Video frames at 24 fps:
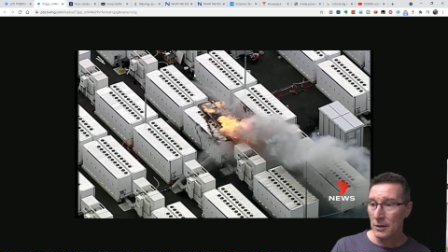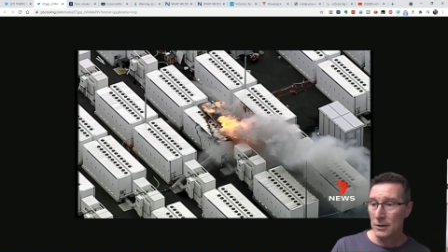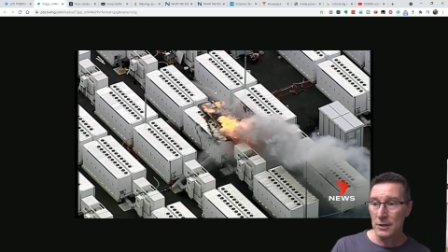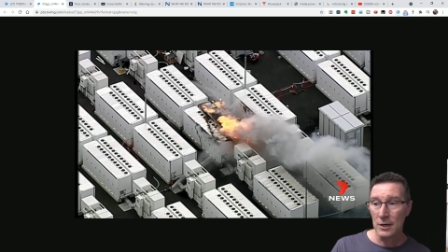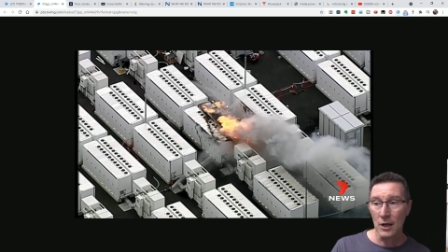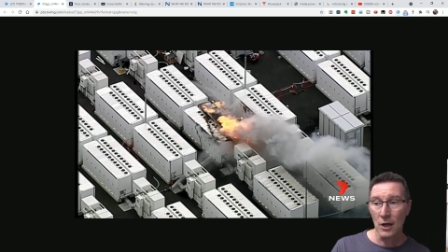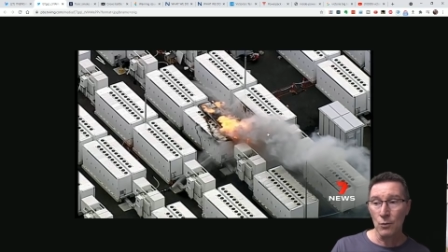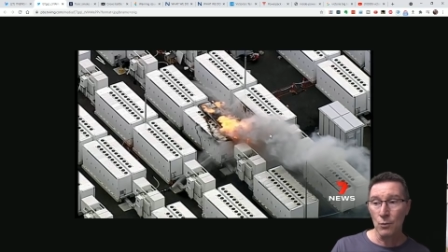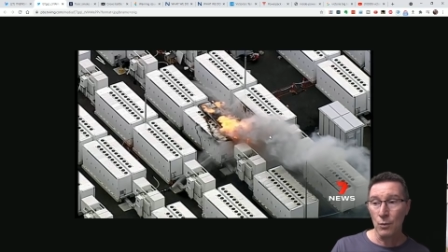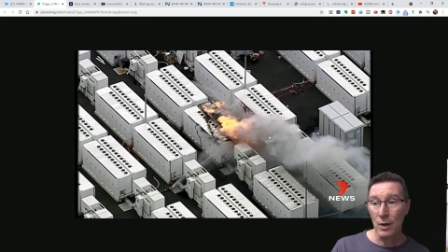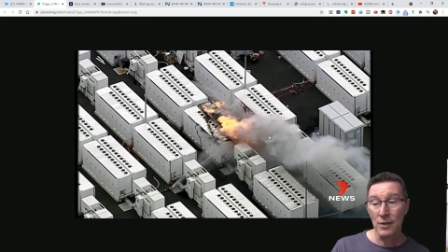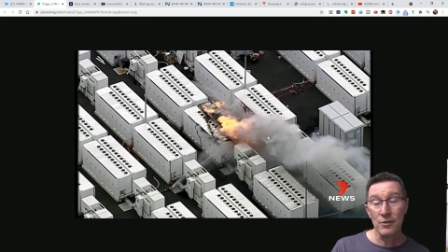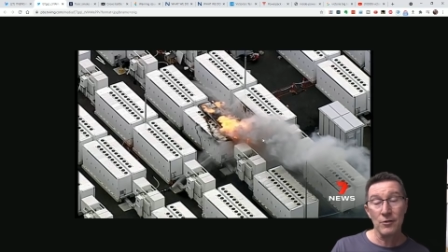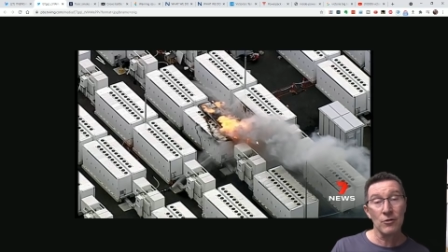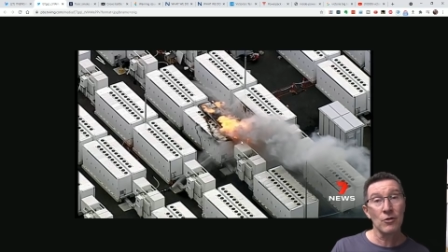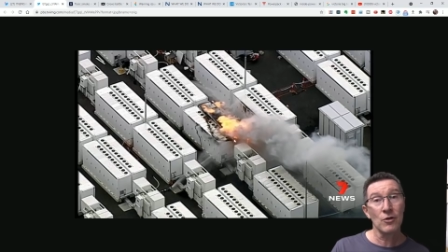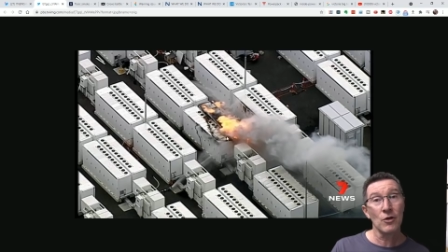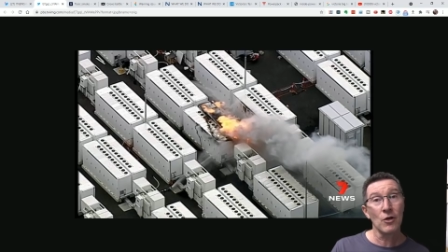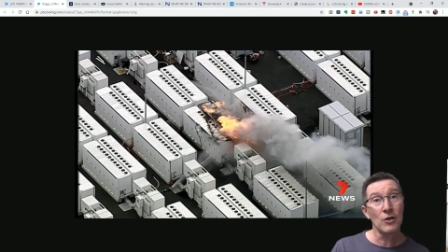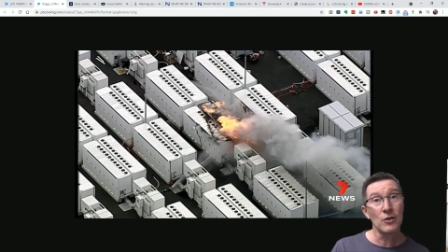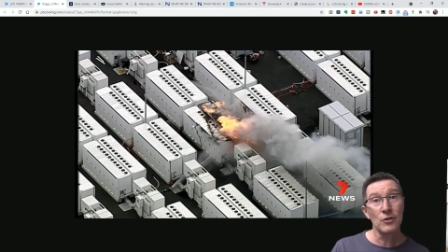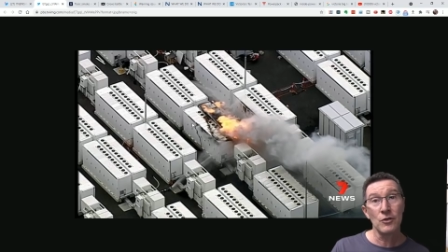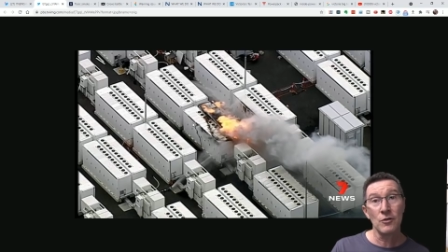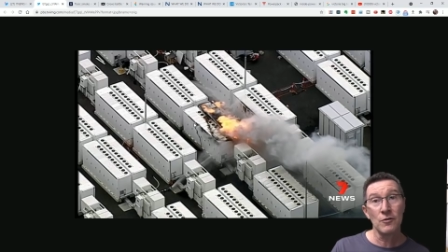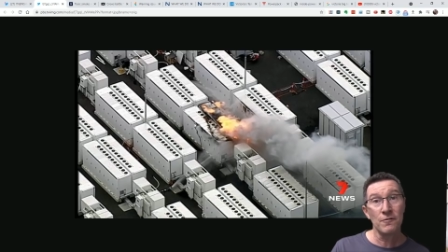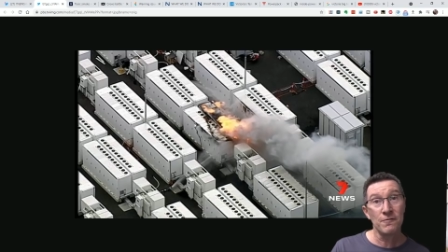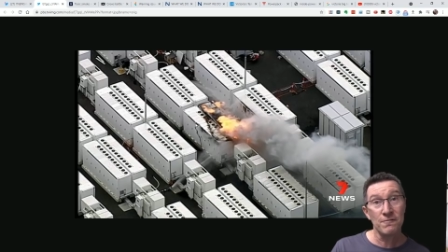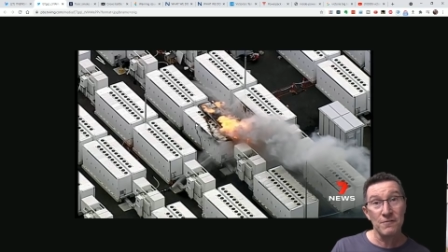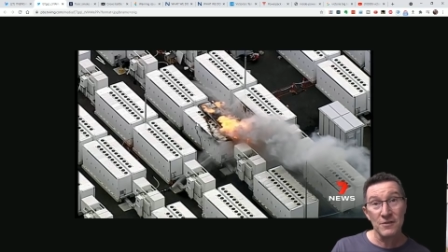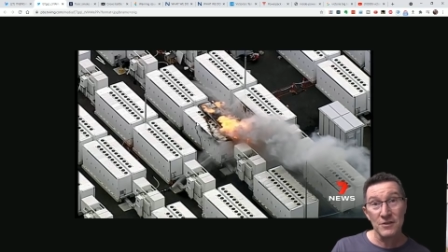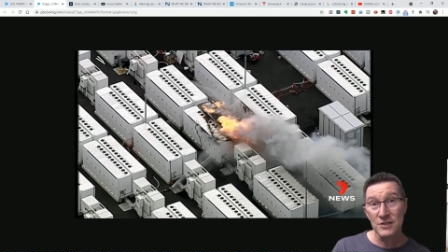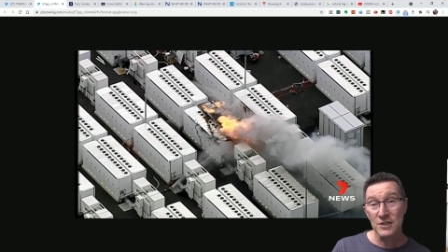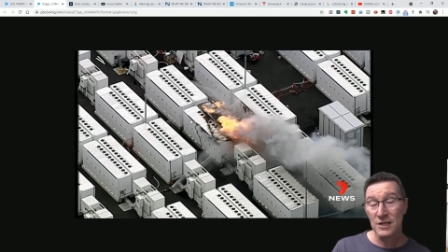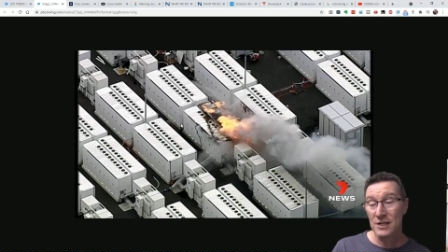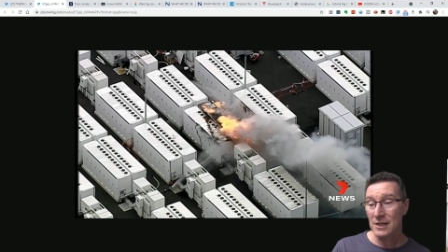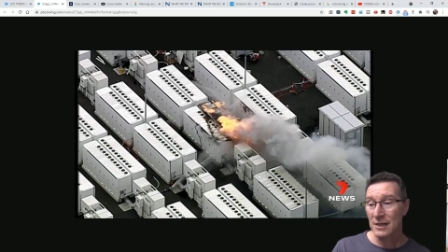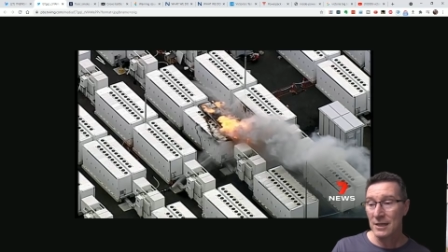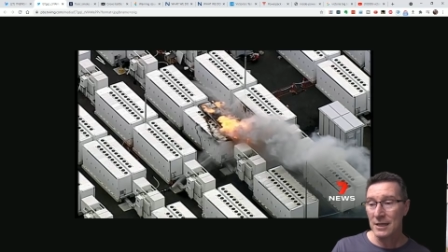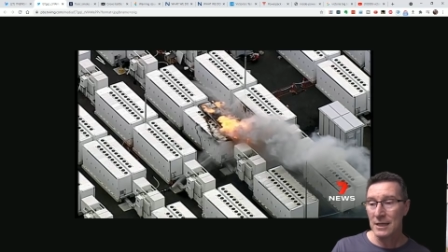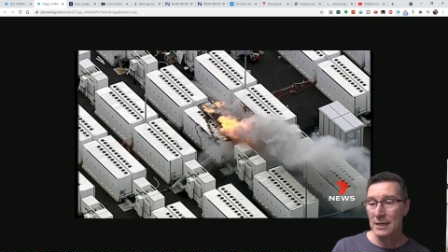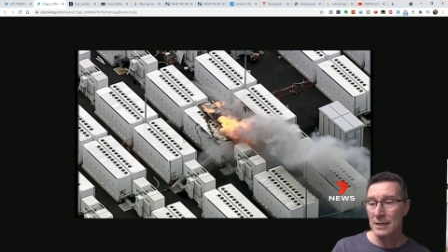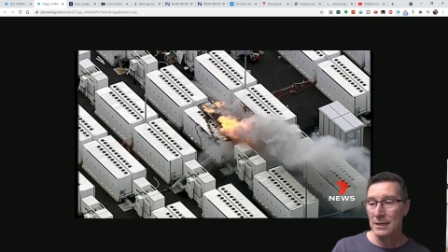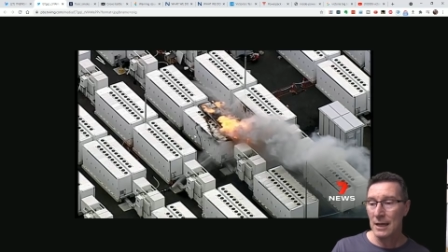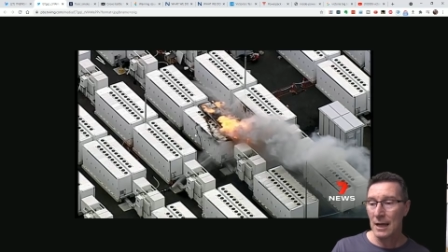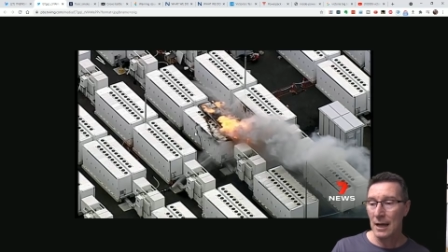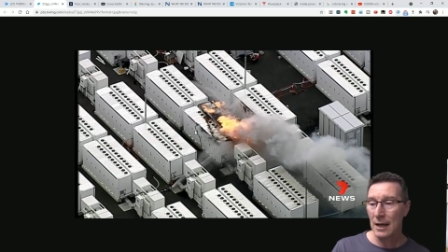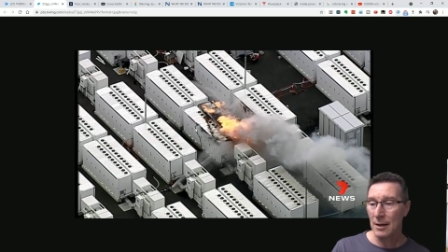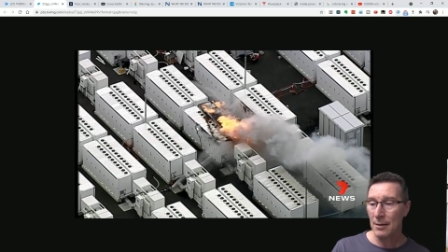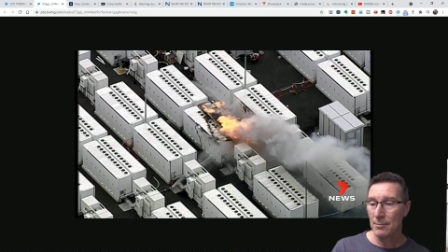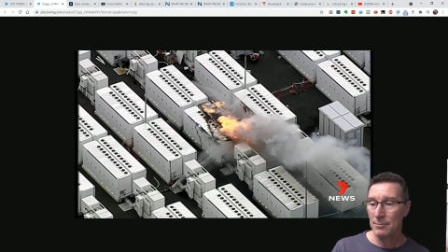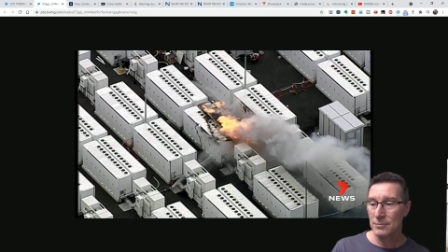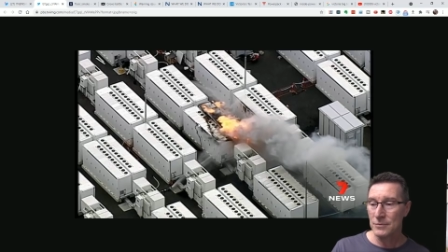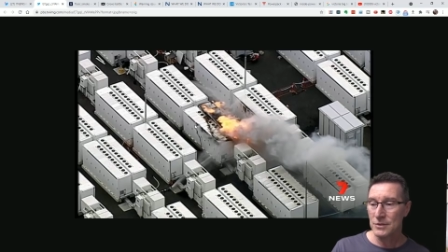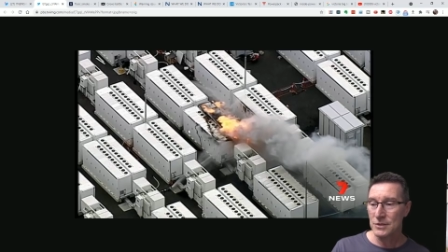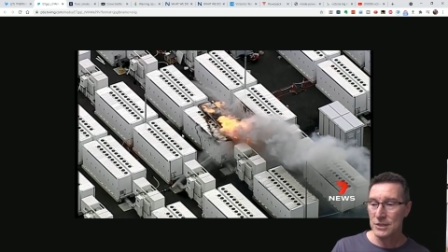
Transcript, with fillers: you know, whether or not you physically um,